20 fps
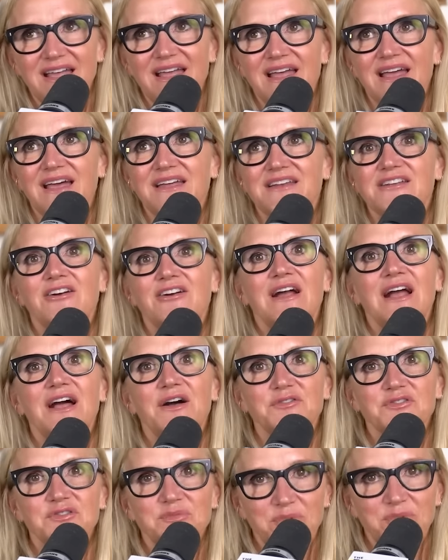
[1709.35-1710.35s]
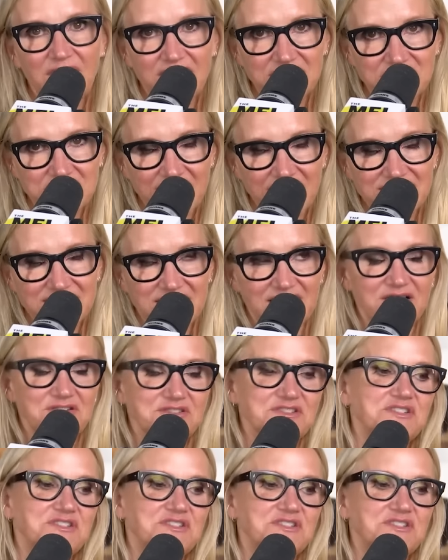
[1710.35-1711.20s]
and our house project and our